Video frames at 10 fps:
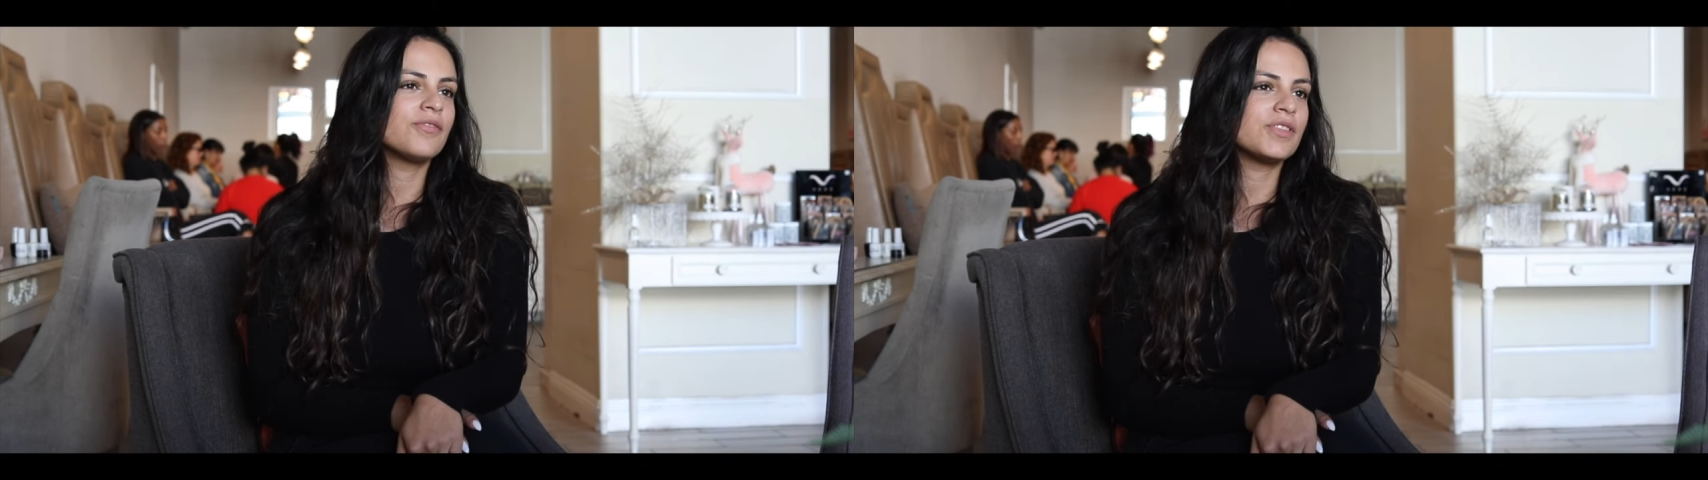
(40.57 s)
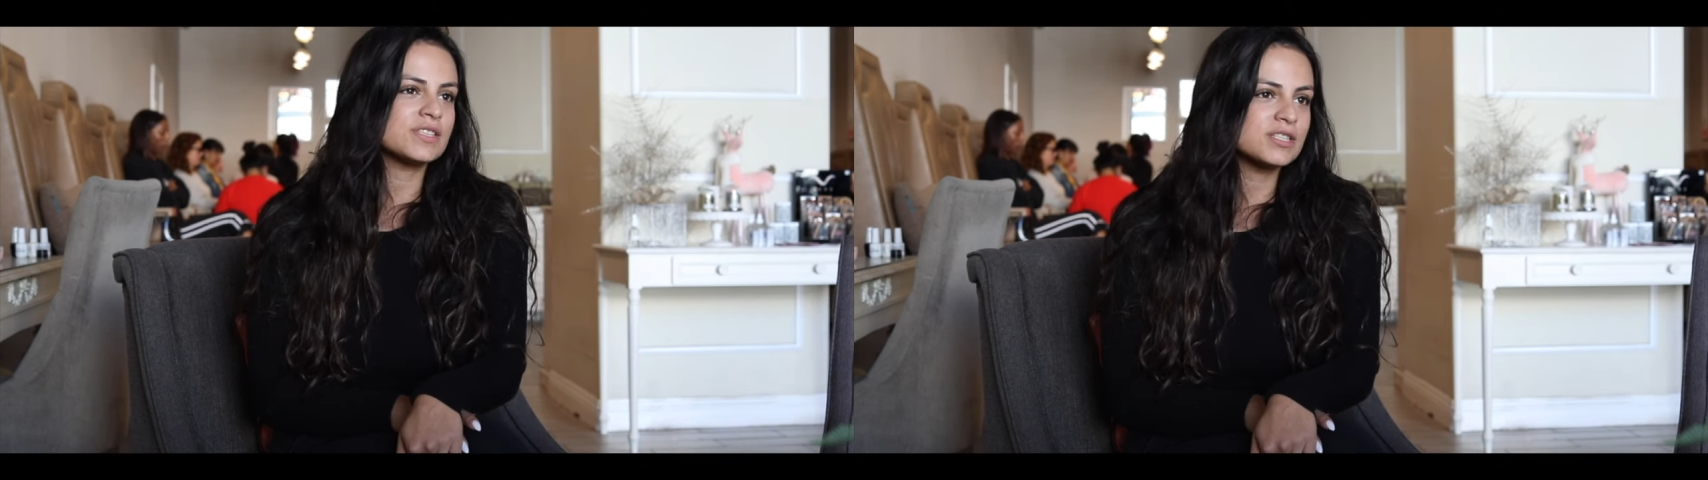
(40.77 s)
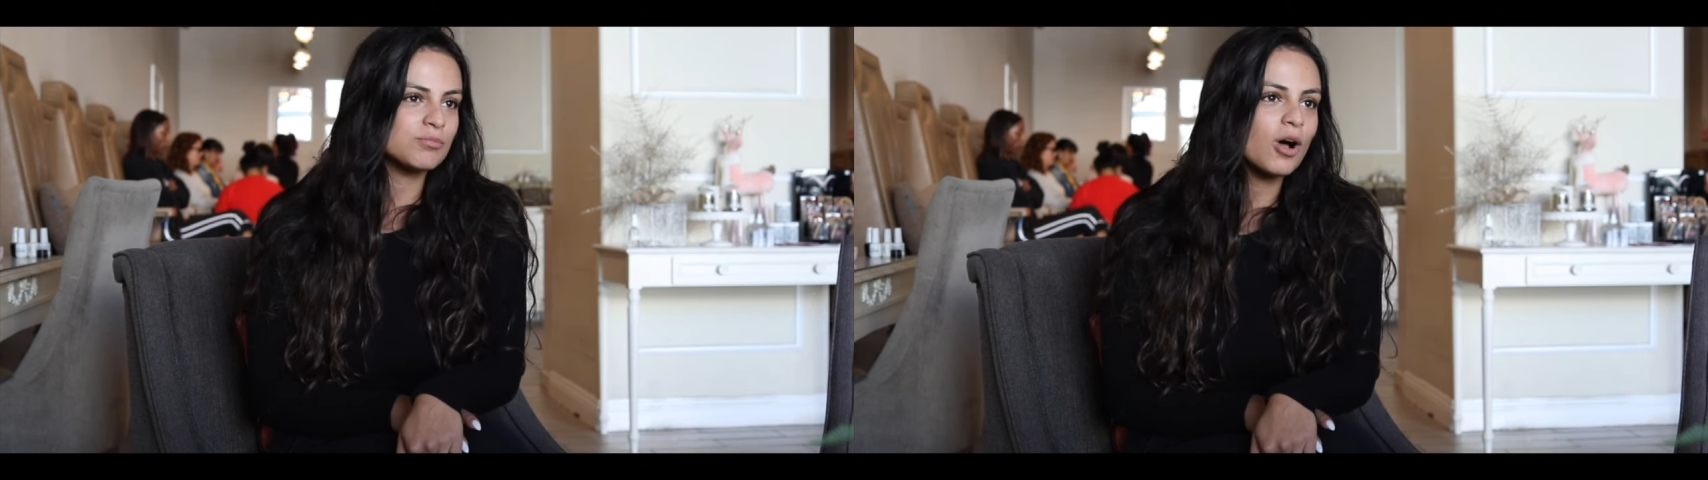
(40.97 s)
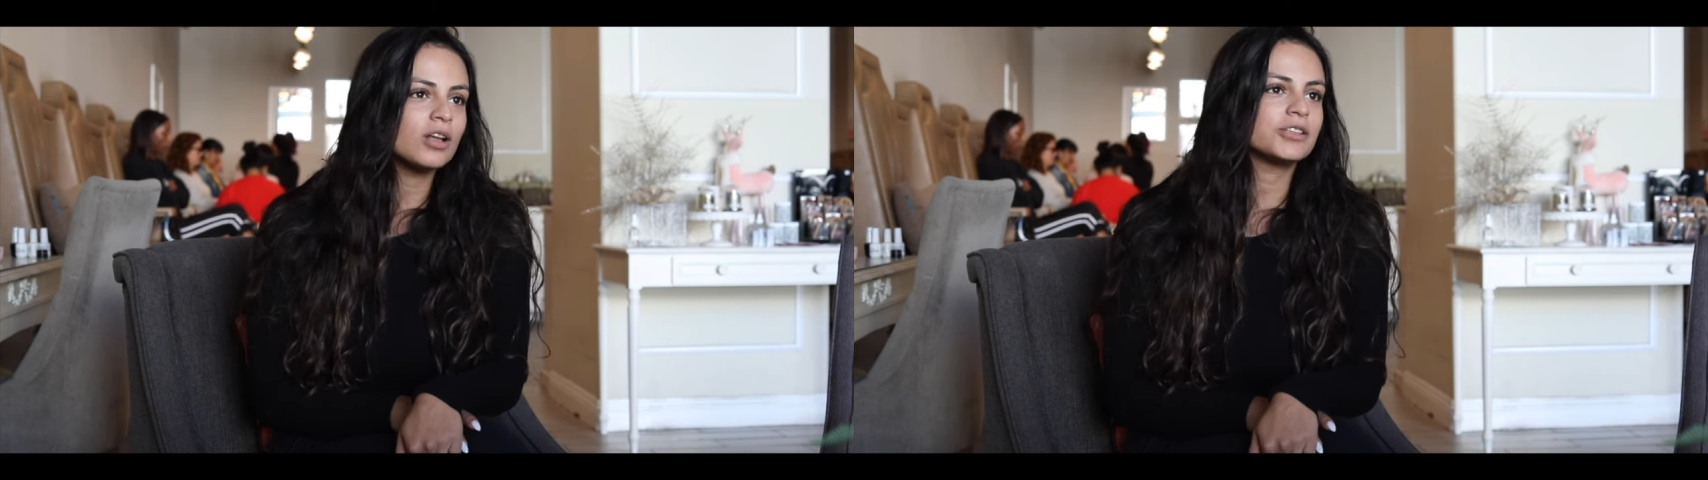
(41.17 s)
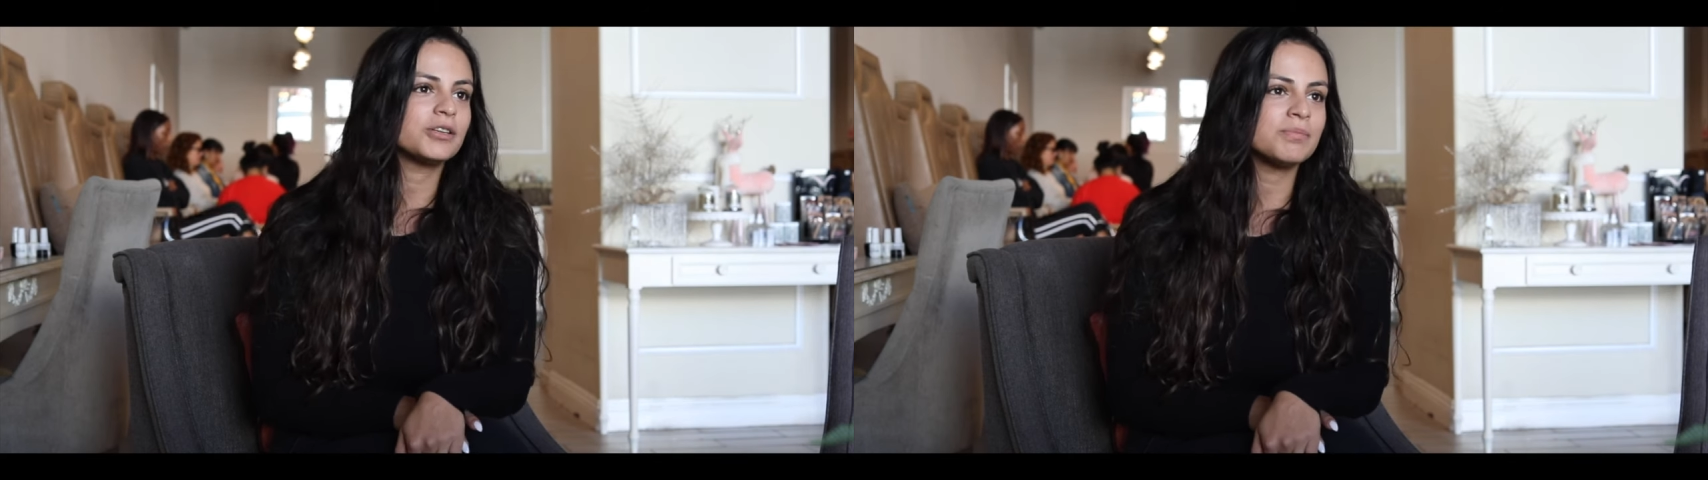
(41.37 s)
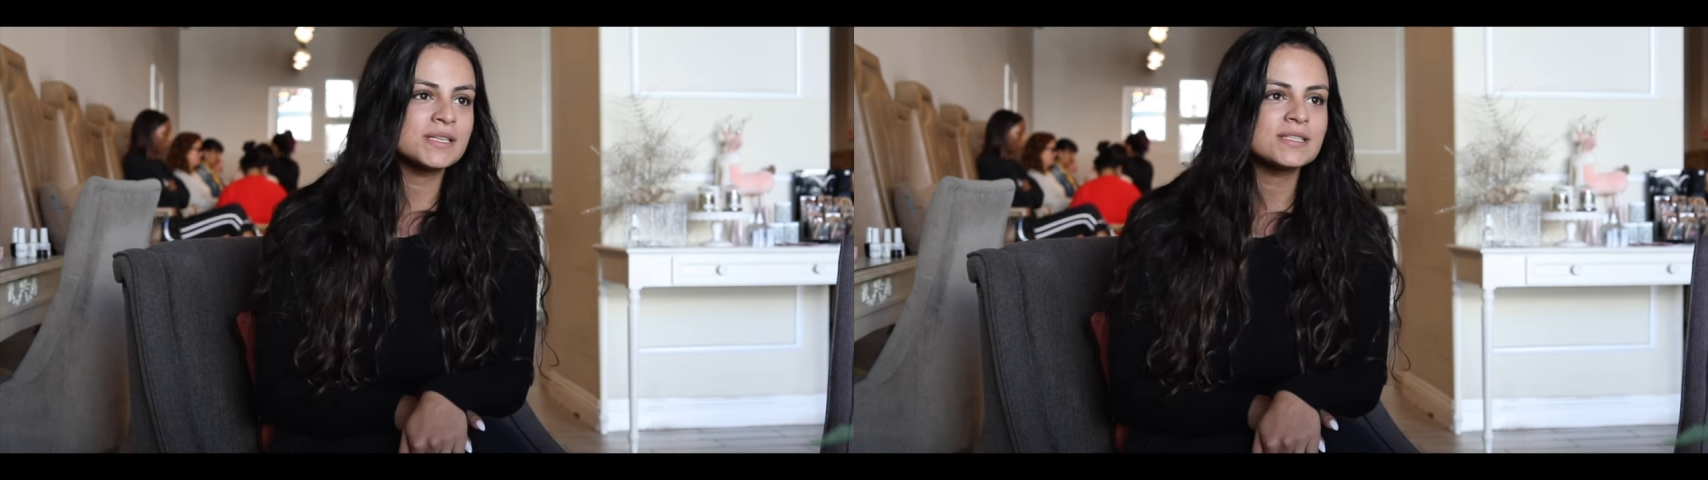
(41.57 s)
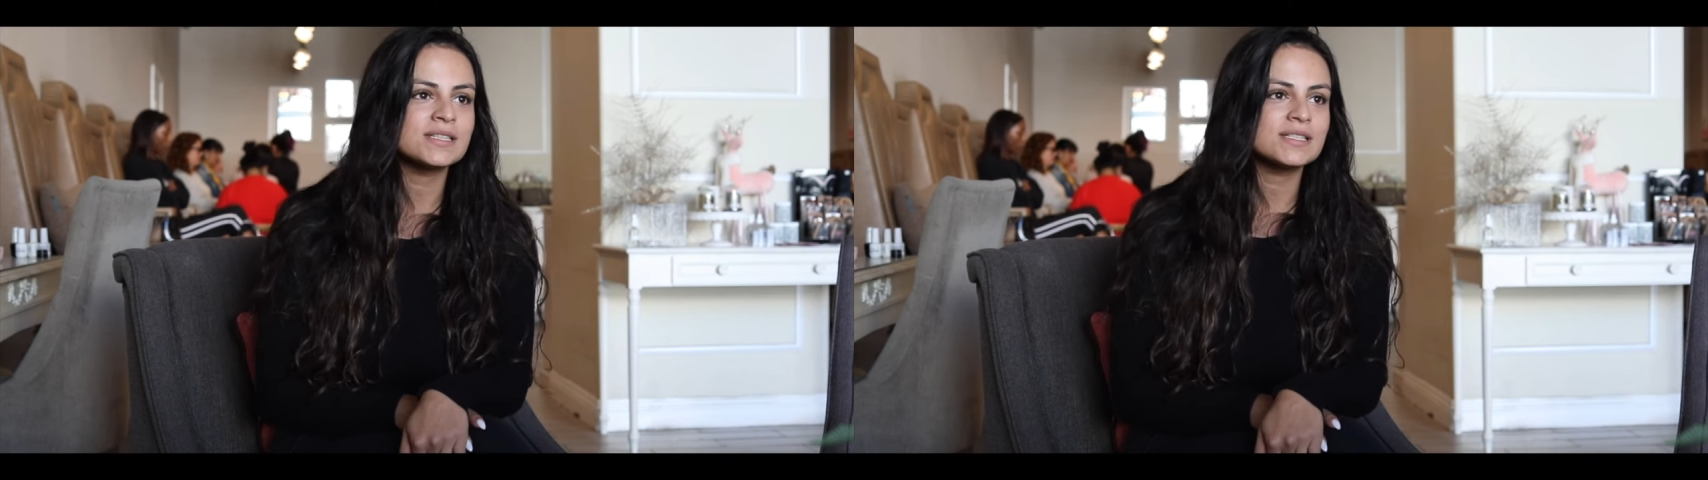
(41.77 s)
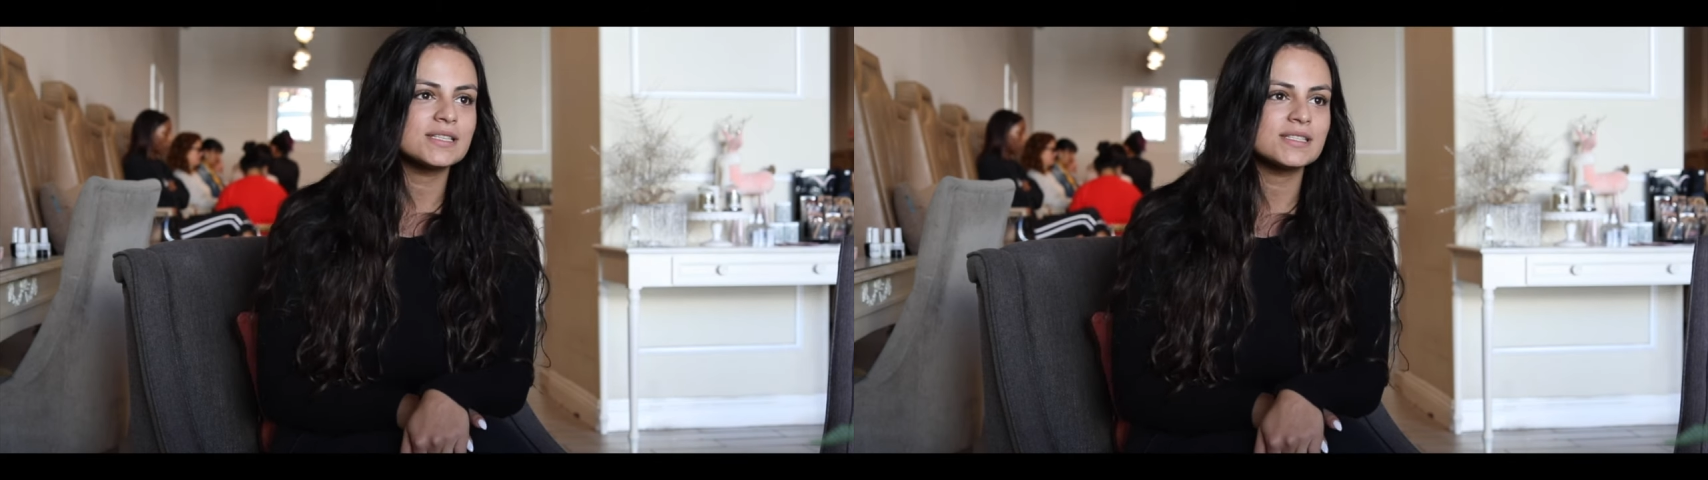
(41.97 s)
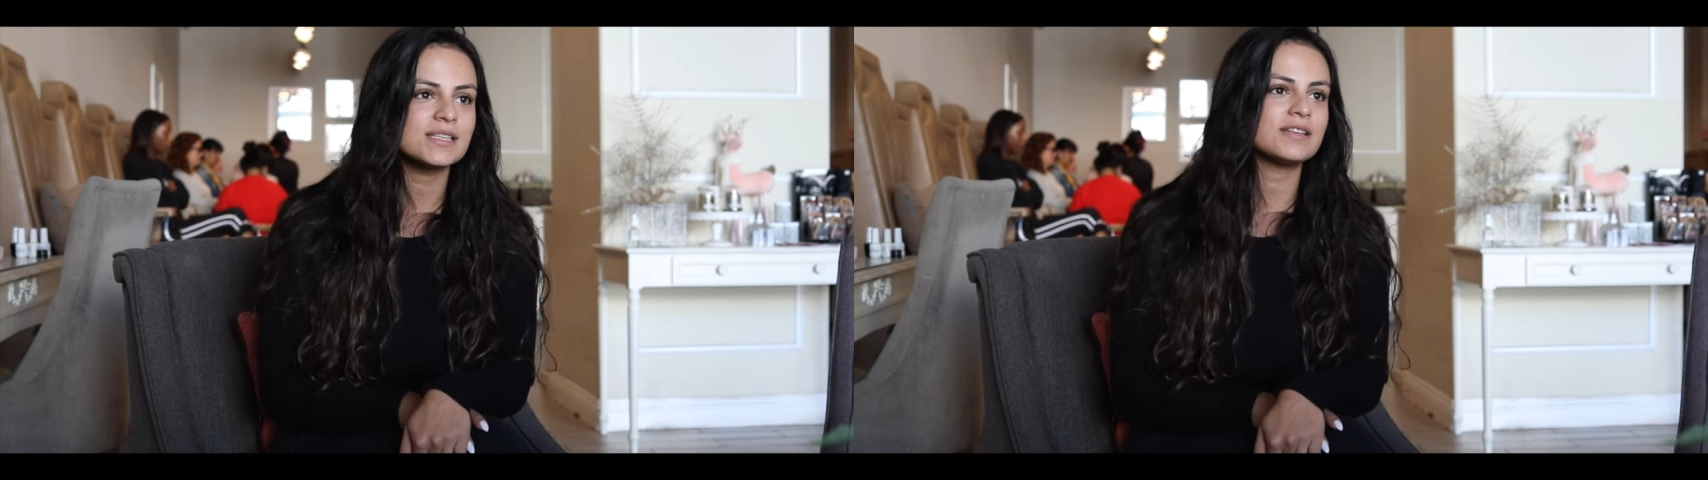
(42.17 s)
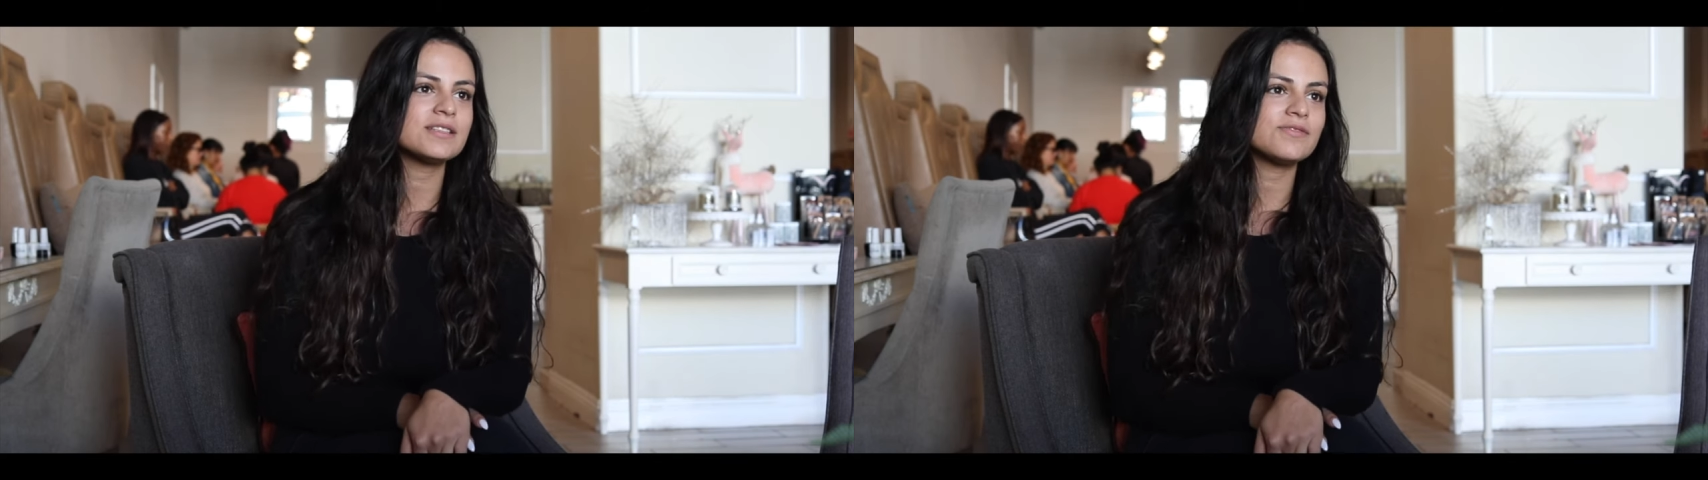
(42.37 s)
the smaller businesses
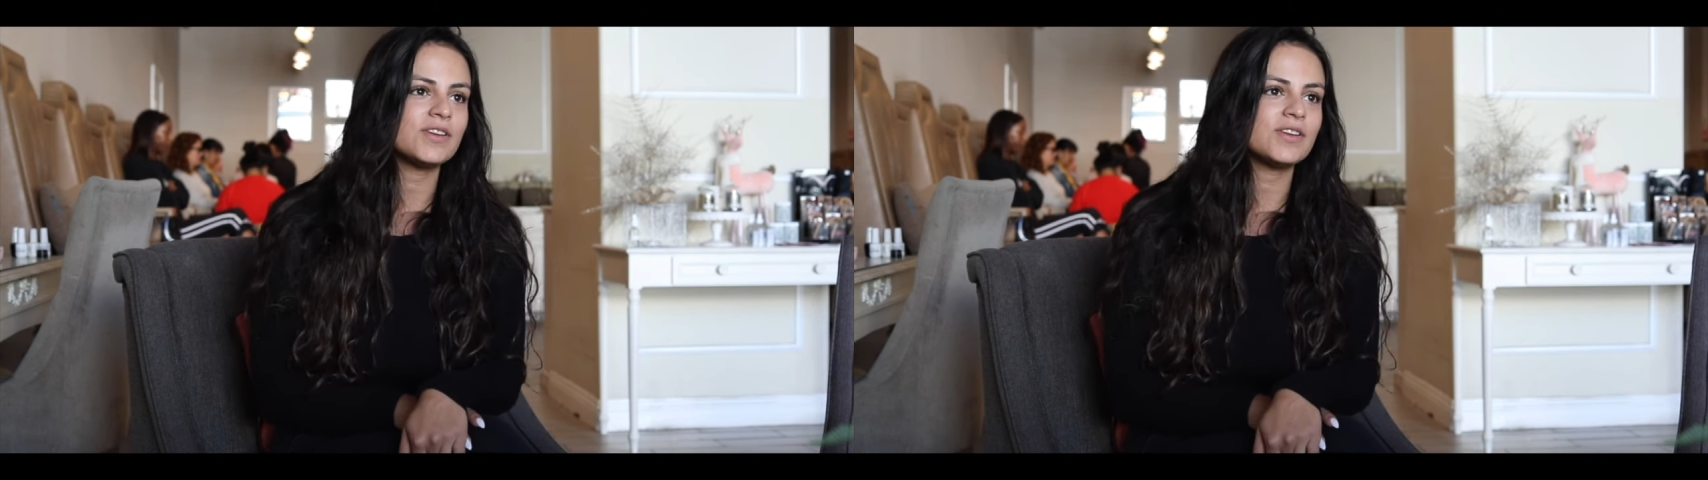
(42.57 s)
that is